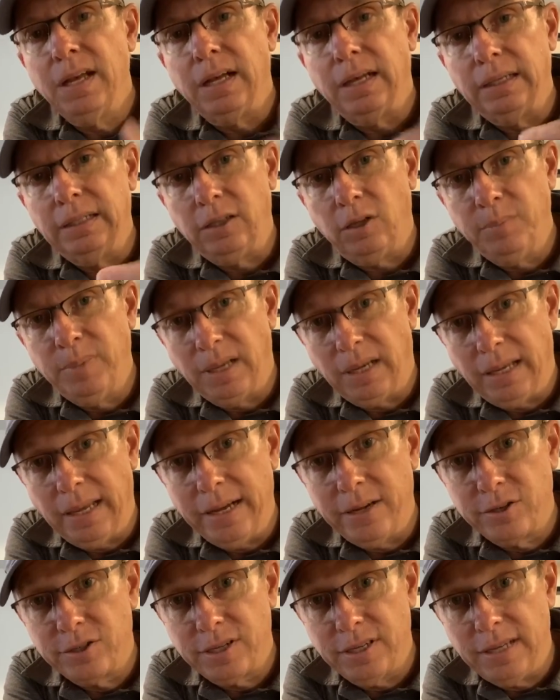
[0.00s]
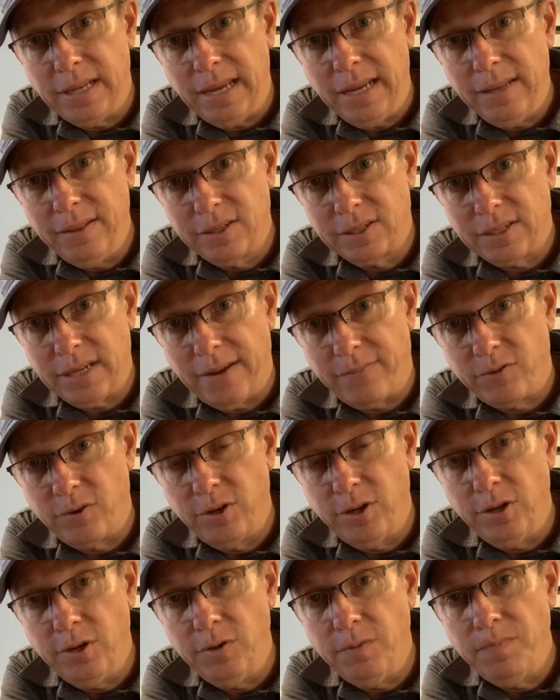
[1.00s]
A little bit later today, this
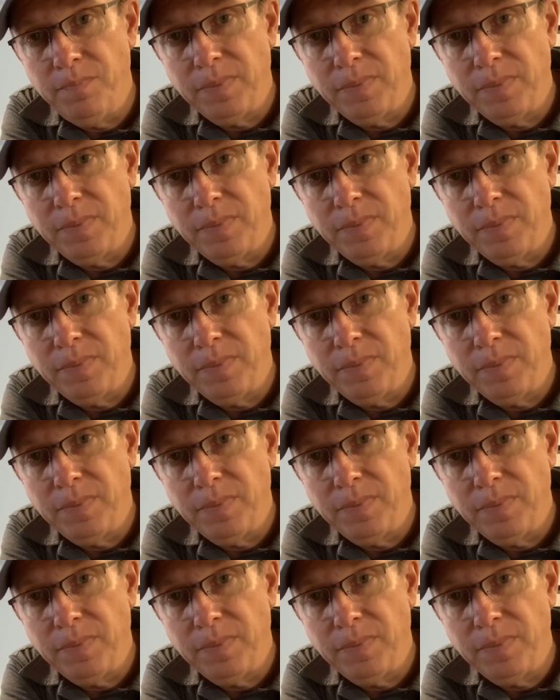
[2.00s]
afternoon,